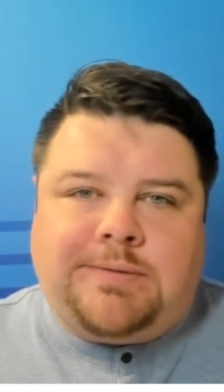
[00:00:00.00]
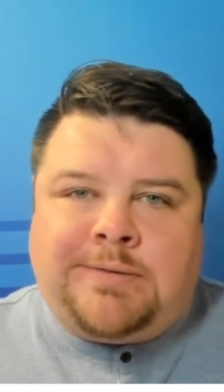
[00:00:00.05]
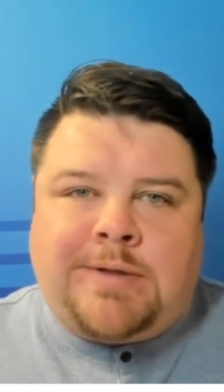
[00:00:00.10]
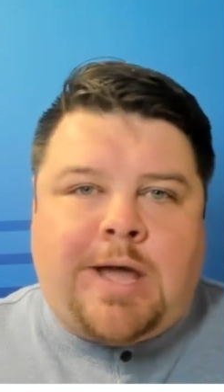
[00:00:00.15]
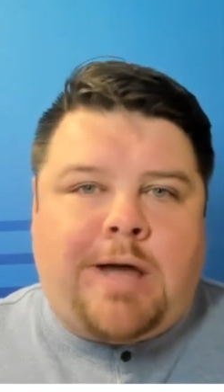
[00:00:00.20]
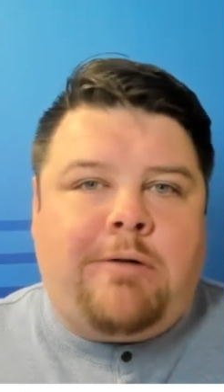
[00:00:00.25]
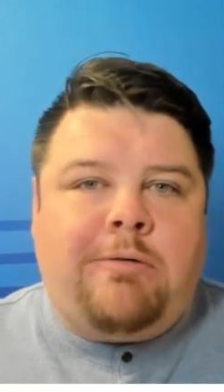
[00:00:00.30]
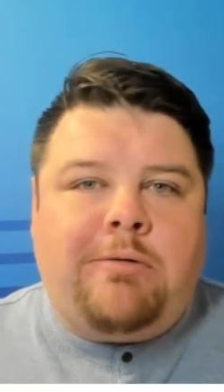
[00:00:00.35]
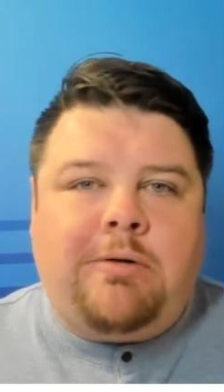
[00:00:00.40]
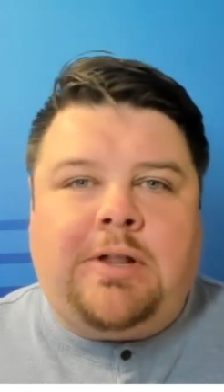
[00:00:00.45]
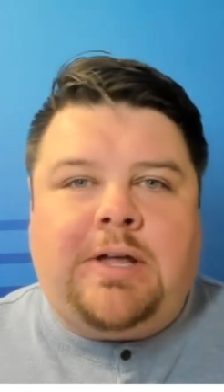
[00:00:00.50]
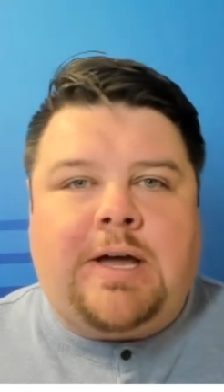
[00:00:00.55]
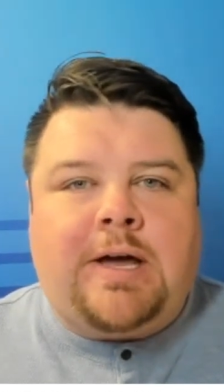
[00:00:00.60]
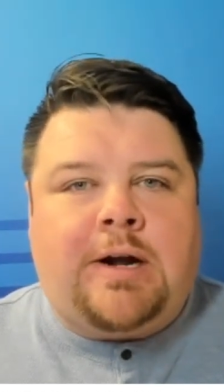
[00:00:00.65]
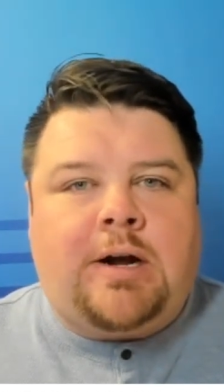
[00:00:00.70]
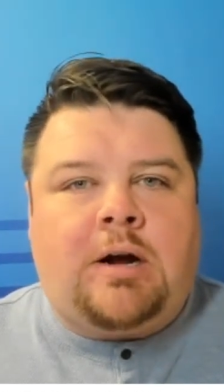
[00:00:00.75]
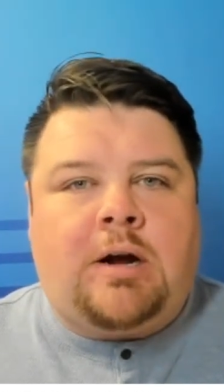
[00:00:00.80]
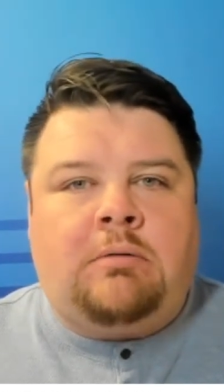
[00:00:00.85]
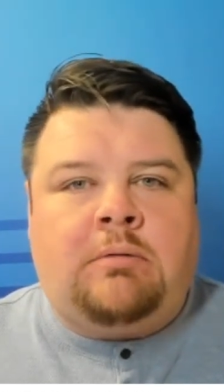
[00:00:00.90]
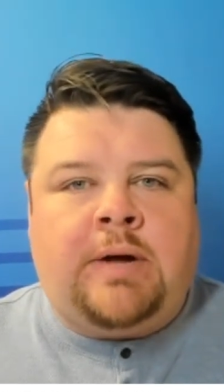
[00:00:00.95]
not really on
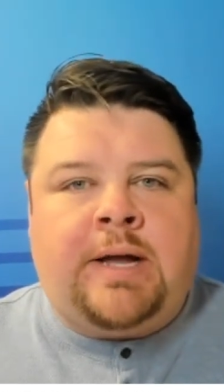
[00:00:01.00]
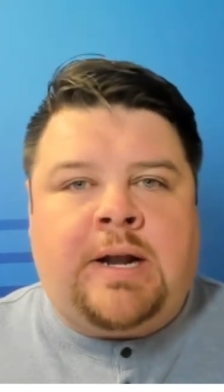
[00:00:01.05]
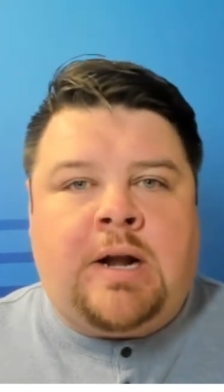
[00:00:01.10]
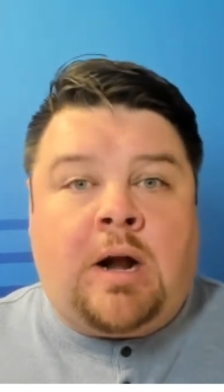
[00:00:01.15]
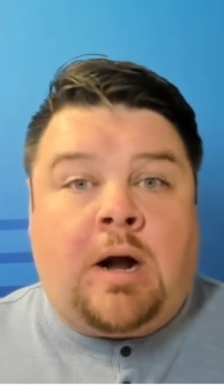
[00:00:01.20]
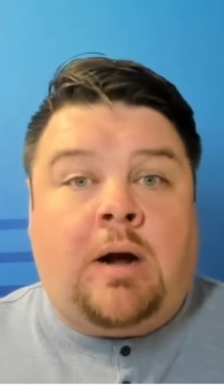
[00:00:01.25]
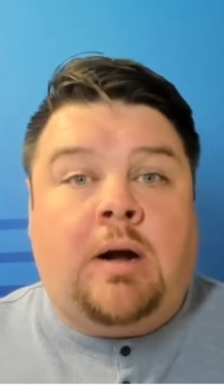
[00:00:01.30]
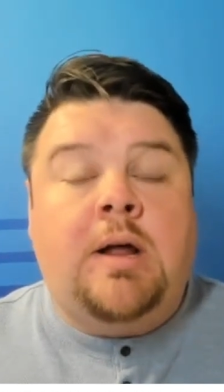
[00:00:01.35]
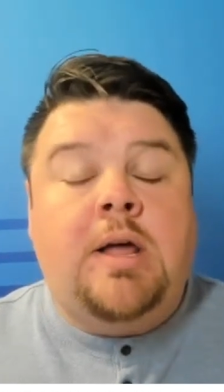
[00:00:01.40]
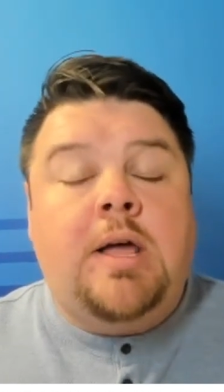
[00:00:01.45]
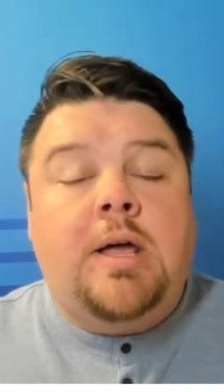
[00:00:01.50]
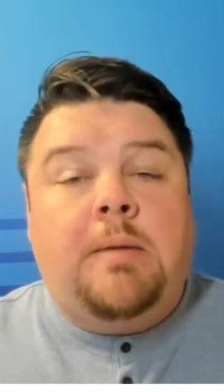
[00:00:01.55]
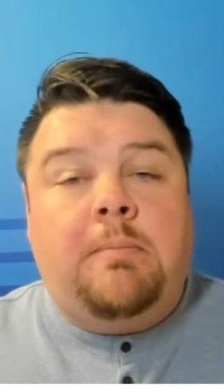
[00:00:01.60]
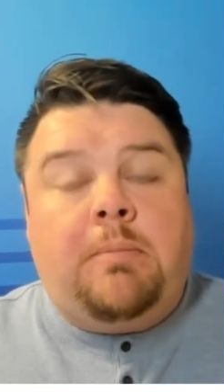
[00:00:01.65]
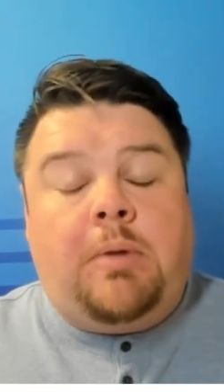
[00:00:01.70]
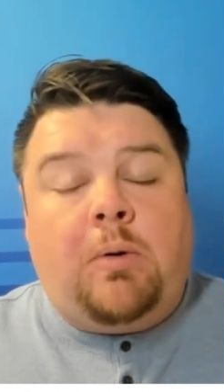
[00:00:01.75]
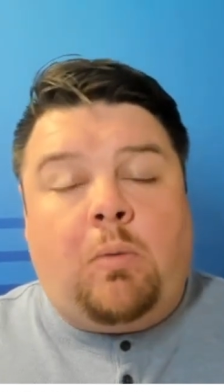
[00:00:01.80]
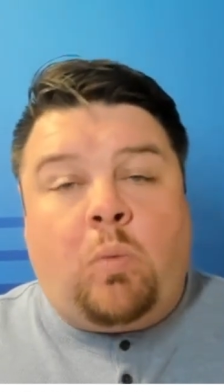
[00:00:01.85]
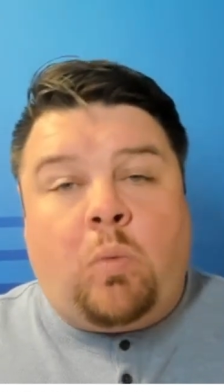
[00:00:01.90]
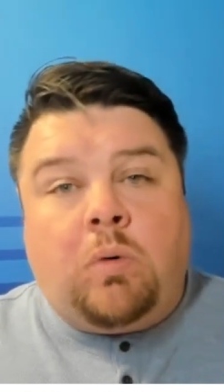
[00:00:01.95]
our radar,
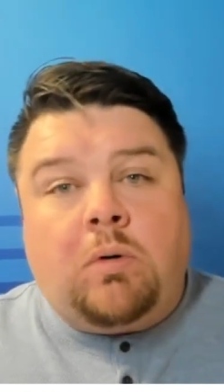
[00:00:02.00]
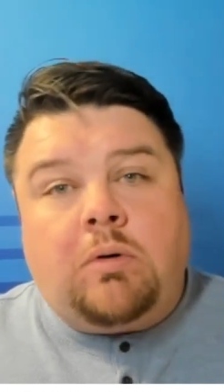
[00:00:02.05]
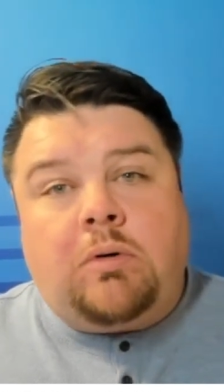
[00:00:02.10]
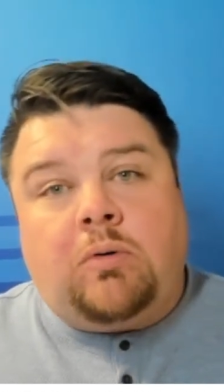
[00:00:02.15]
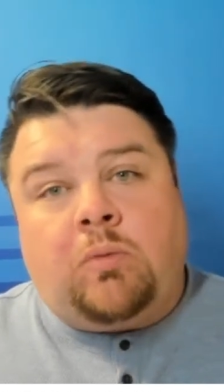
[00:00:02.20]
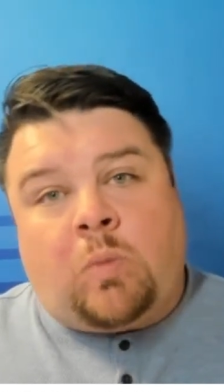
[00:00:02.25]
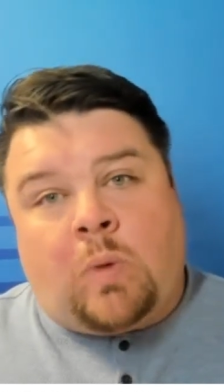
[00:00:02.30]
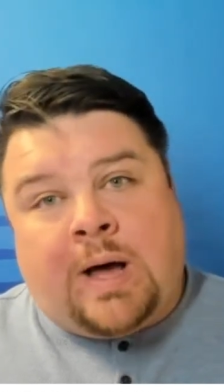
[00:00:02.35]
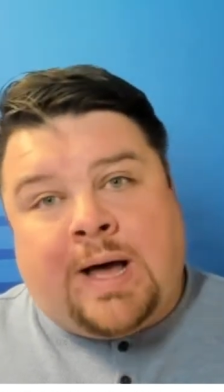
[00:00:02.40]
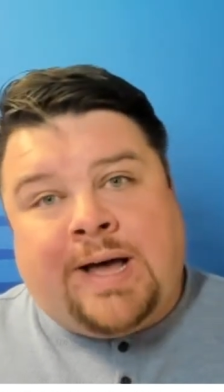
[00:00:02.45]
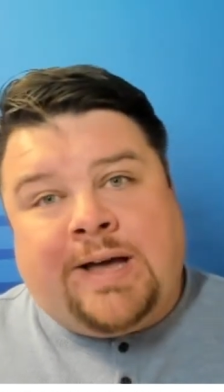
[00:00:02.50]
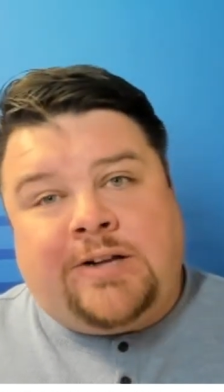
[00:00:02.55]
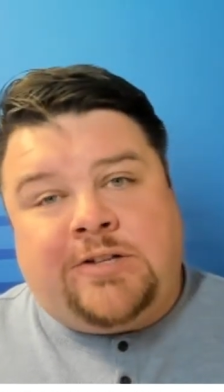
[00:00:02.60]
but worldwide,